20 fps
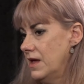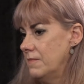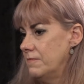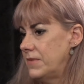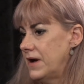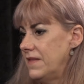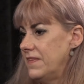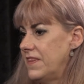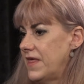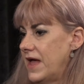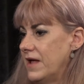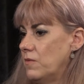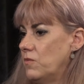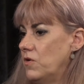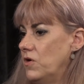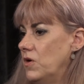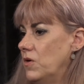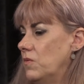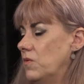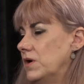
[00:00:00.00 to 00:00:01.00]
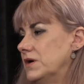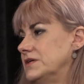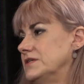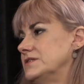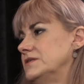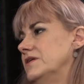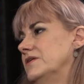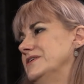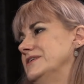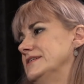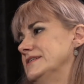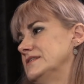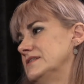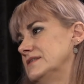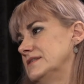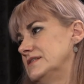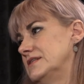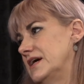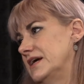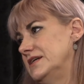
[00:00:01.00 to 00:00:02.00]
but they were what is known as
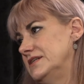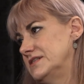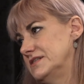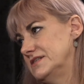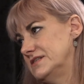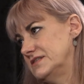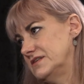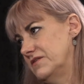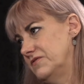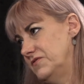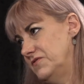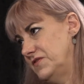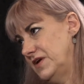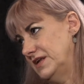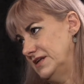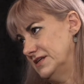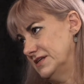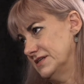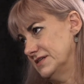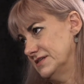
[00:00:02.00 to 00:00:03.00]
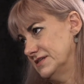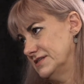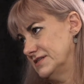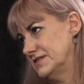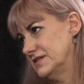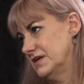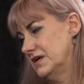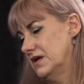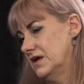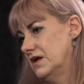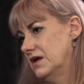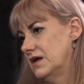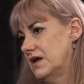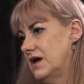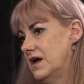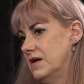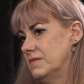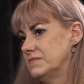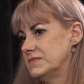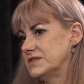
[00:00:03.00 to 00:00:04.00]
status offenders.
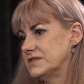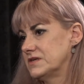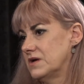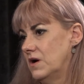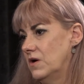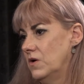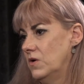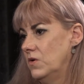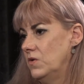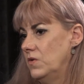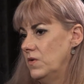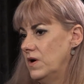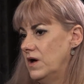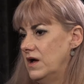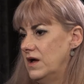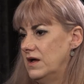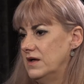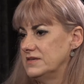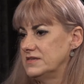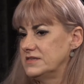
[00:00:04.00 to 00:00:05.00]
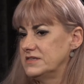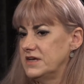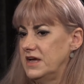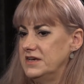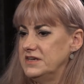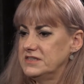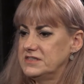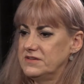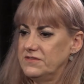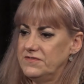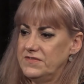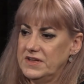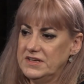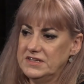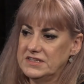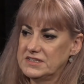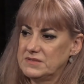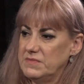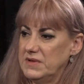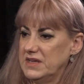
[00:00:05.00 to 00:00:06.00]
Um, so, uh, status
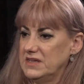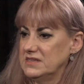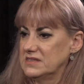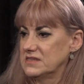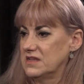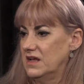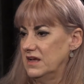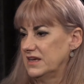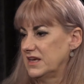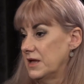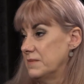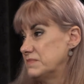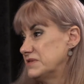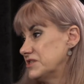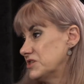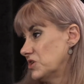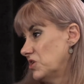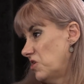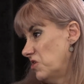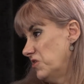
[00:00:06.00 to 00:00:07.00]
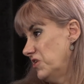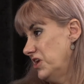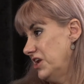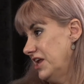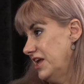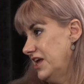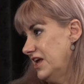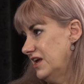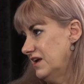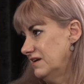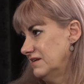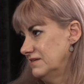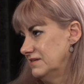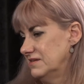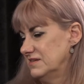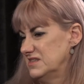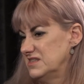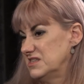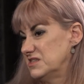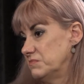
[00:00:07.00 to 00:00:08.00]
offenders means like absconding,
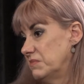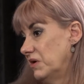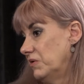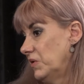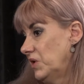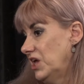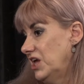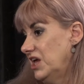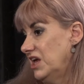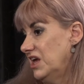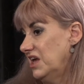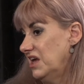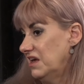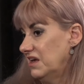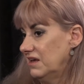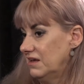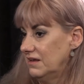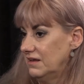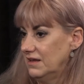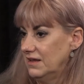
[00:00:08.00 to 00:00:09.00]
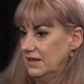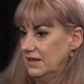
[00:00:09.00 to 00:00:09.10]
smoking,